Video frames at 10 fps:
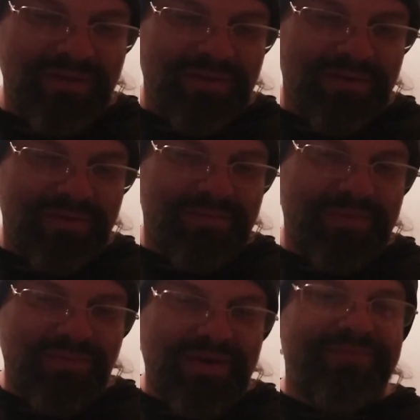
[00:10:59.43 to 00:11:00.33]
a time
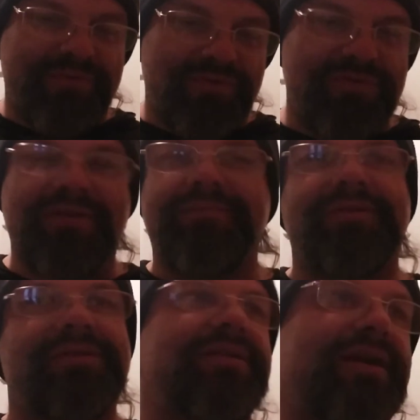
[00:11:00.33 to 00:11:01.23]
out?
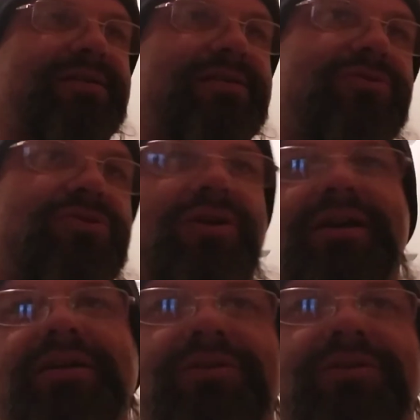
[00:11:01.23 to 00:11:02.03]
Just joking around.